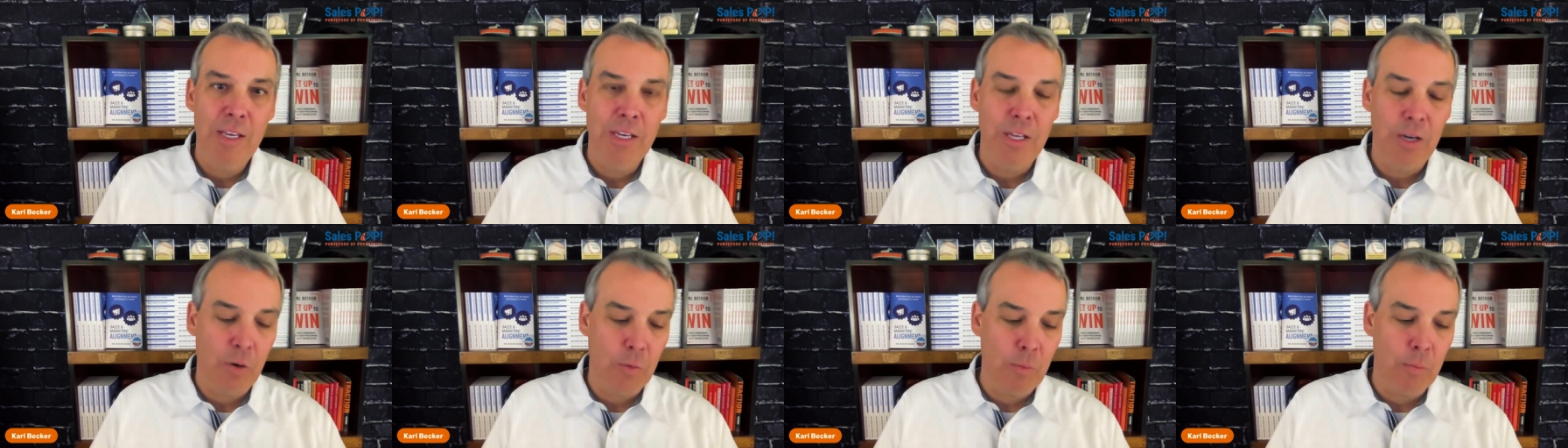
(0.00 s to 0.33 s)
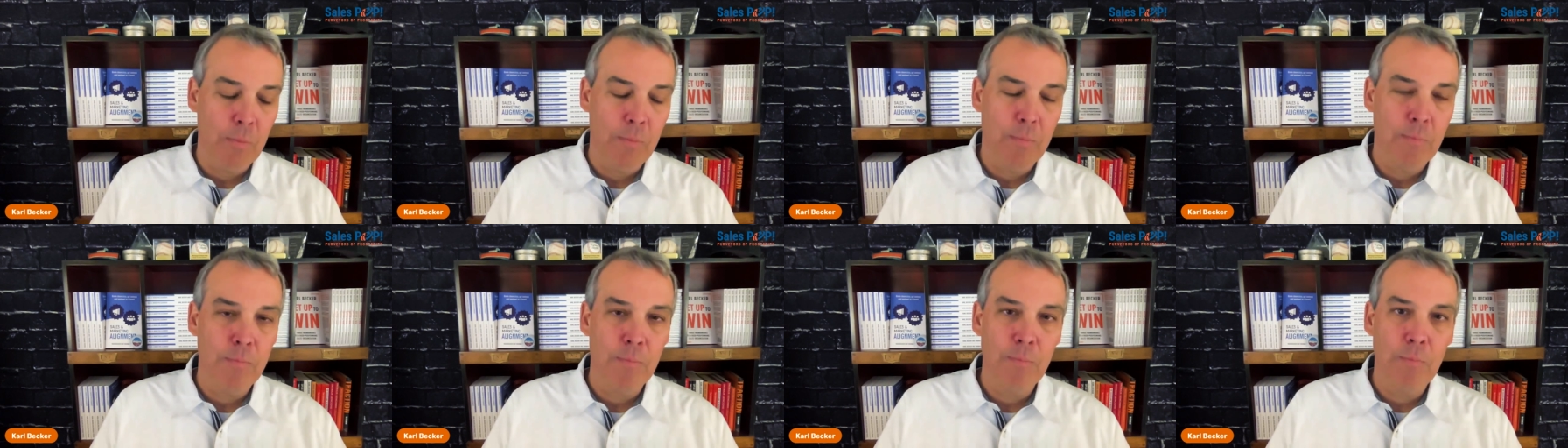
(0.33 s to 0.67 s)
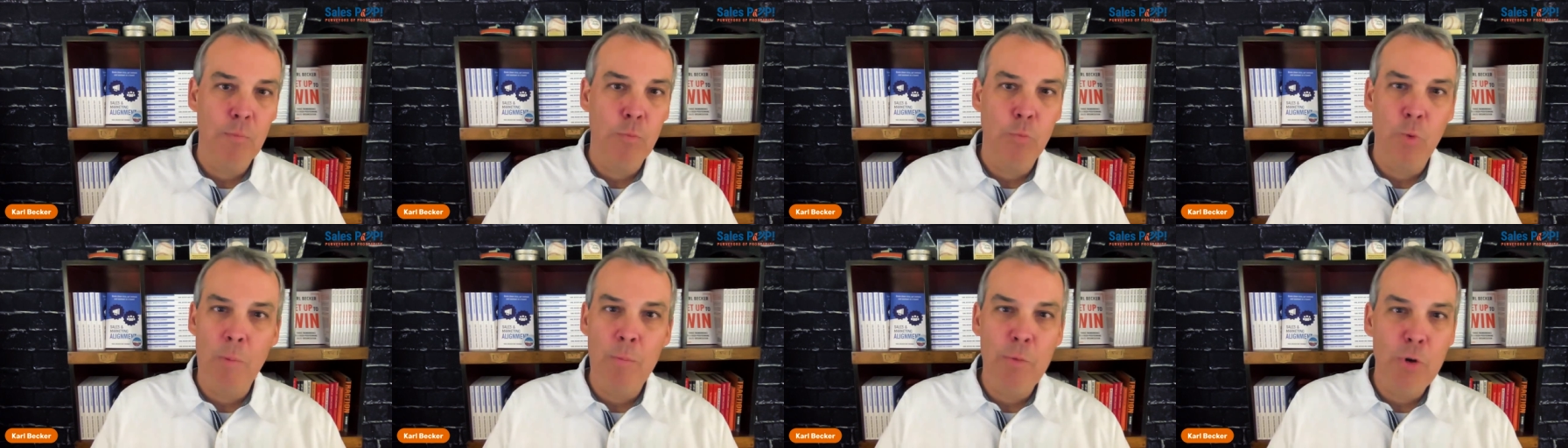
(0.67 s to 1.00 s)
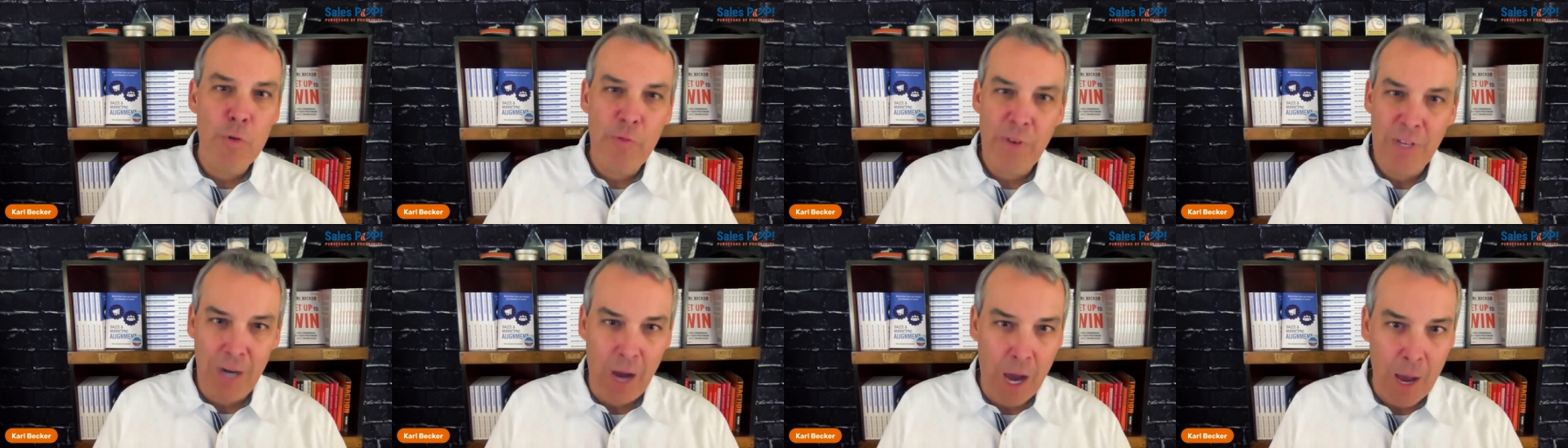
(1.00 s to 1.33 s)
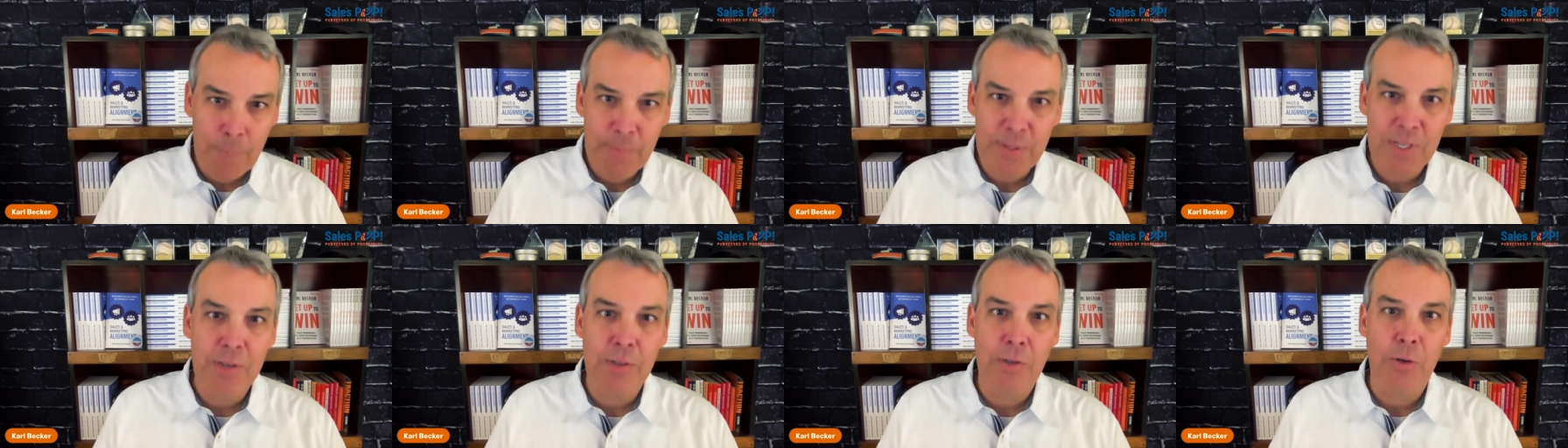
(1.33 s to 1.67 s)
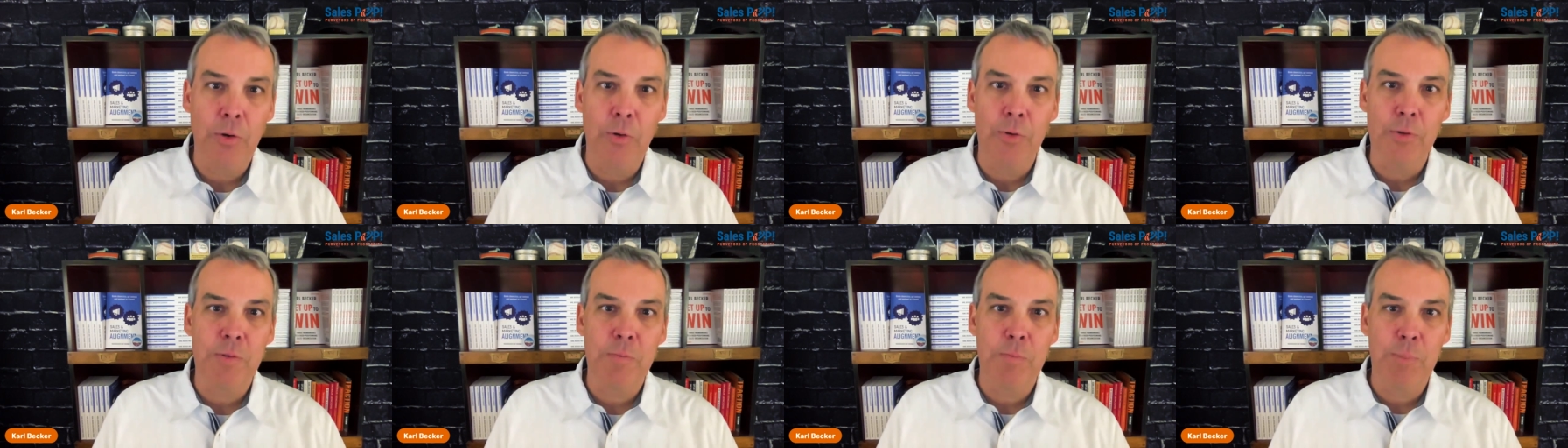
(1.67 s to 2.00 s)
you know, removing
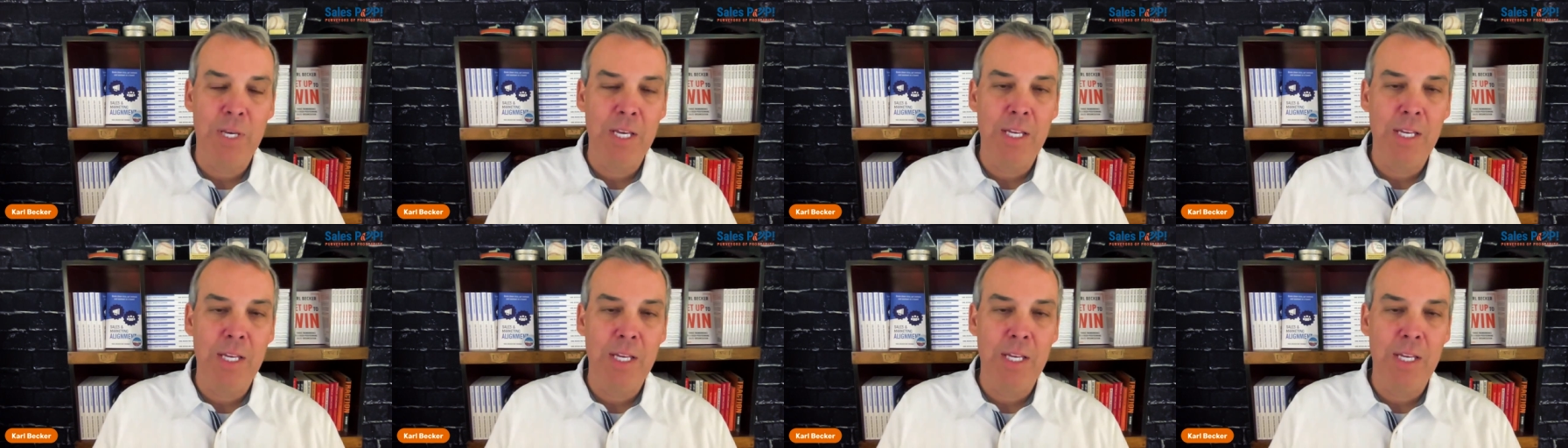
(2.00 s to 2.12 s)
obstacles,